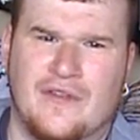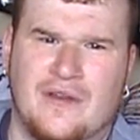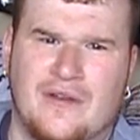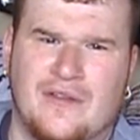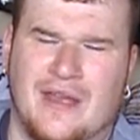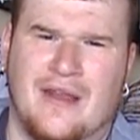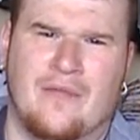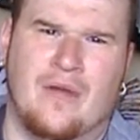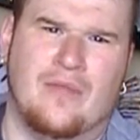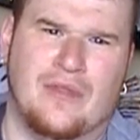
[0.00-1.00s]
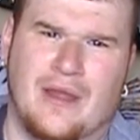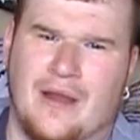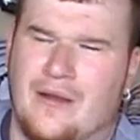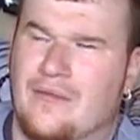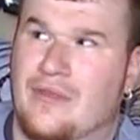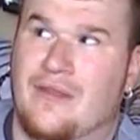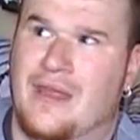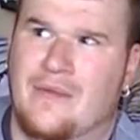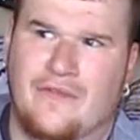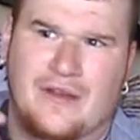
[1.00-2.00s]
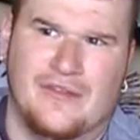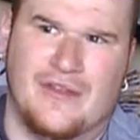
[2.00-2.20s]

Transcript: figures. I can't remember what they are, what the name of it